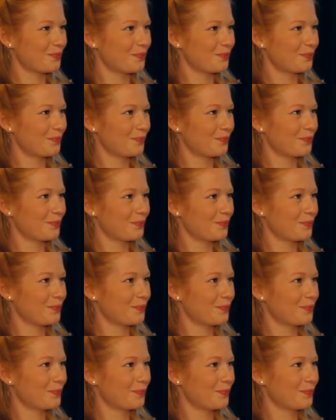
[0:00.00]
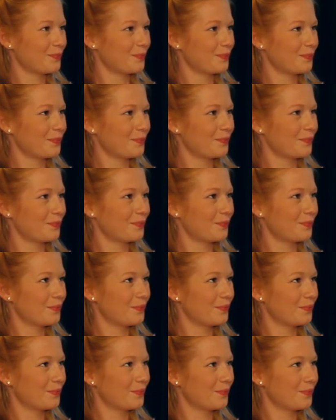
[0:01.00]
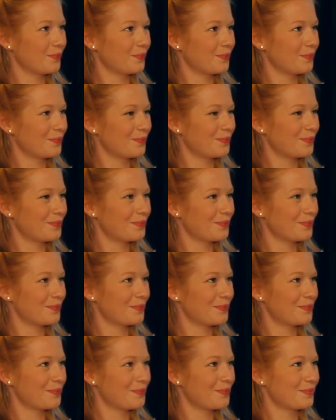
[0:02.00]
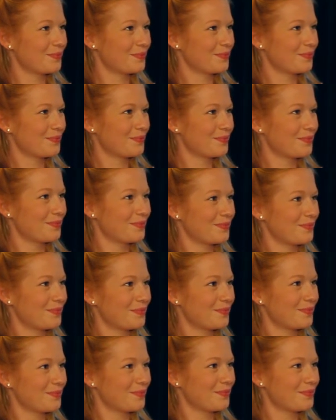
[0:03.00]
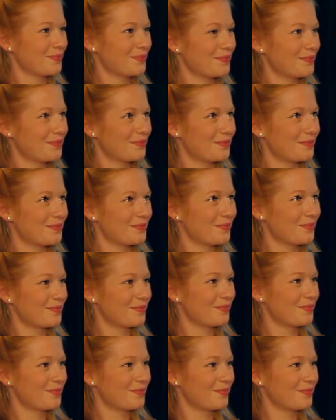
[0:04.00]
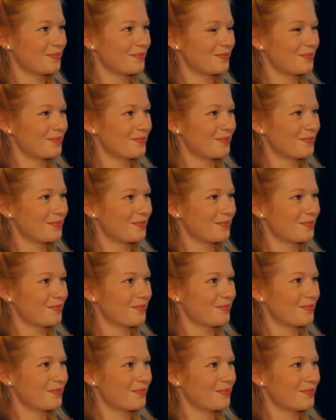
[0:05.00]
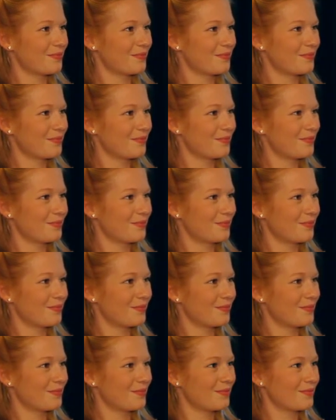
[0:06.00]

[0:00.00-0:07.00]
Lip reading: (not speaking)